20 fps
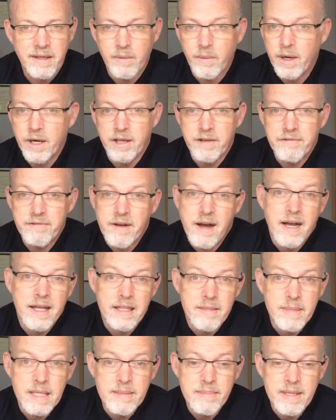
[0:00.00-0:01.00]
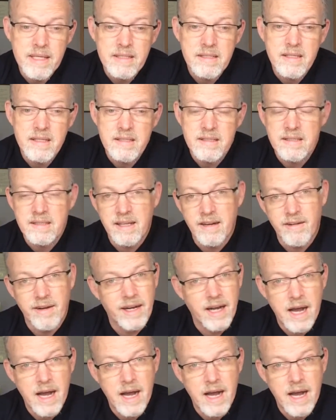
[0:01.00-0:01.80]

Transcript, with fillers: And where do you find them in a business? They're